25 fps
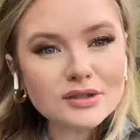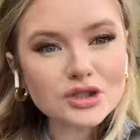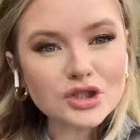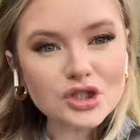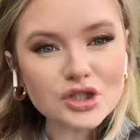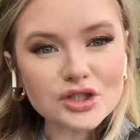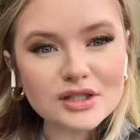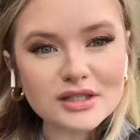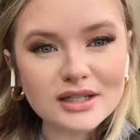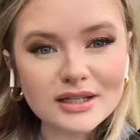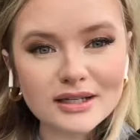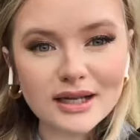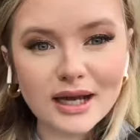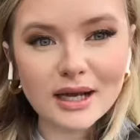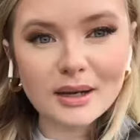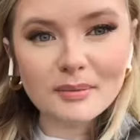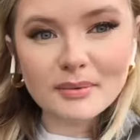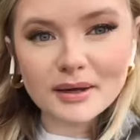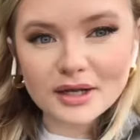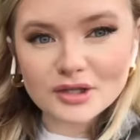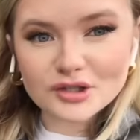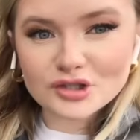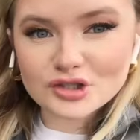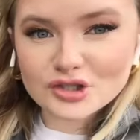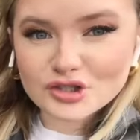Sitting on a
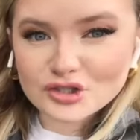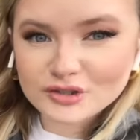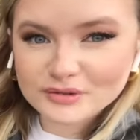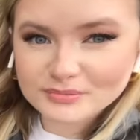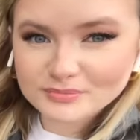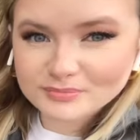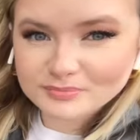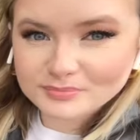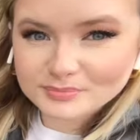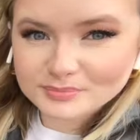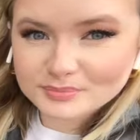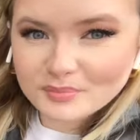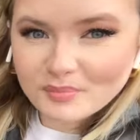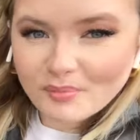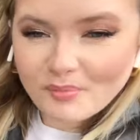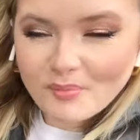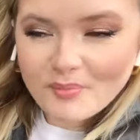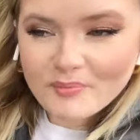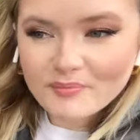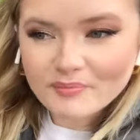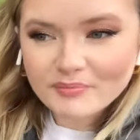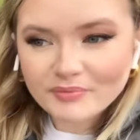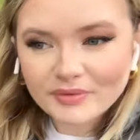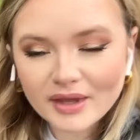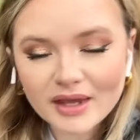bench
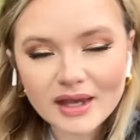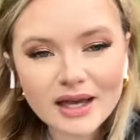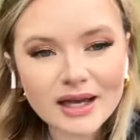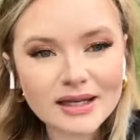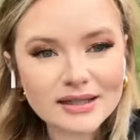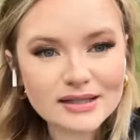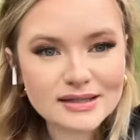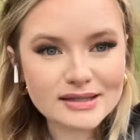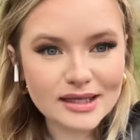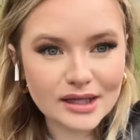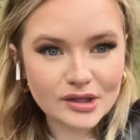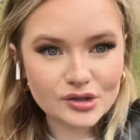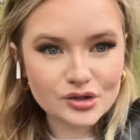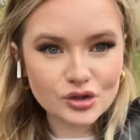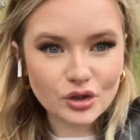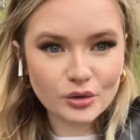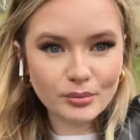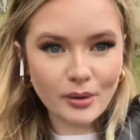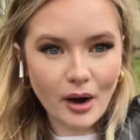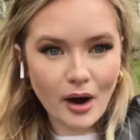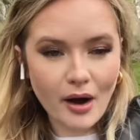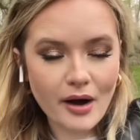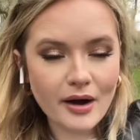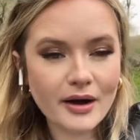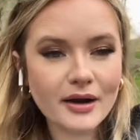in Central
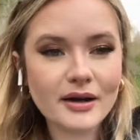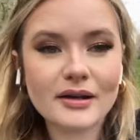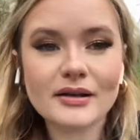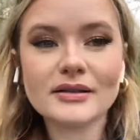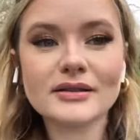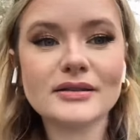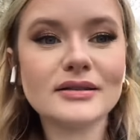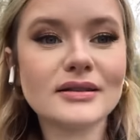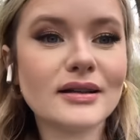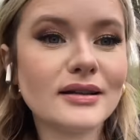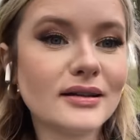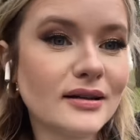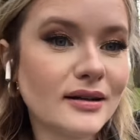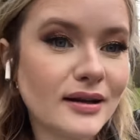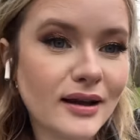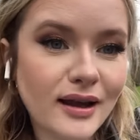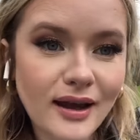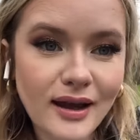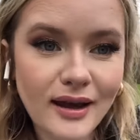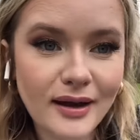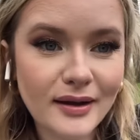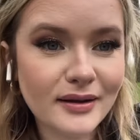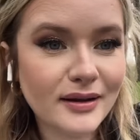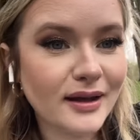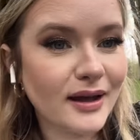Park. You
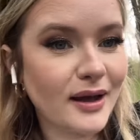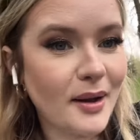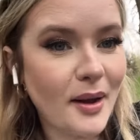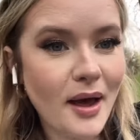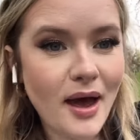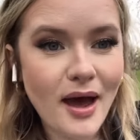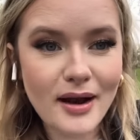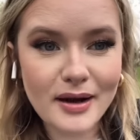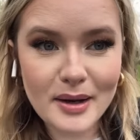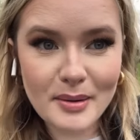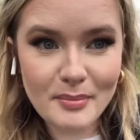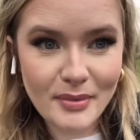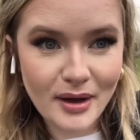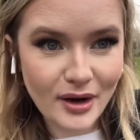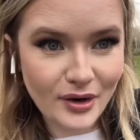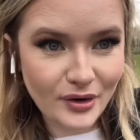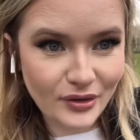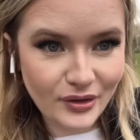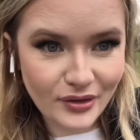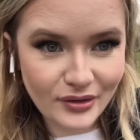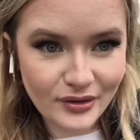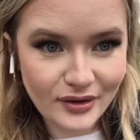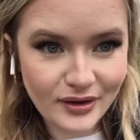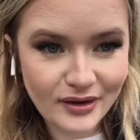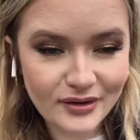can't get any better
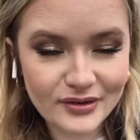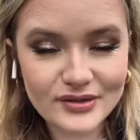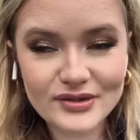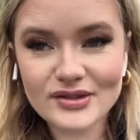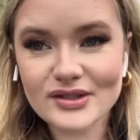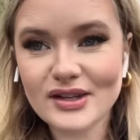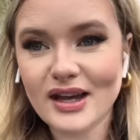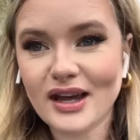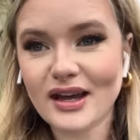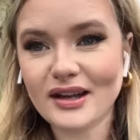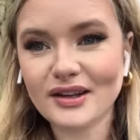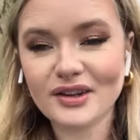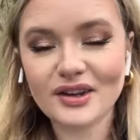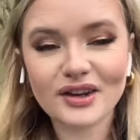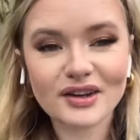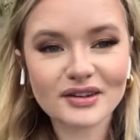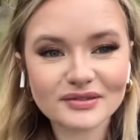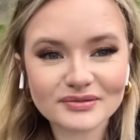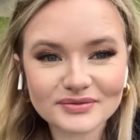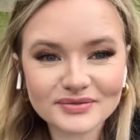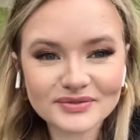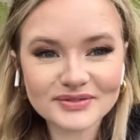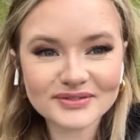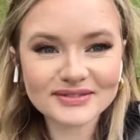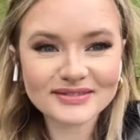than this, can
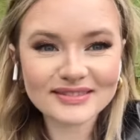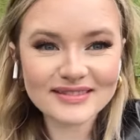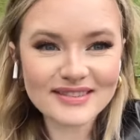you?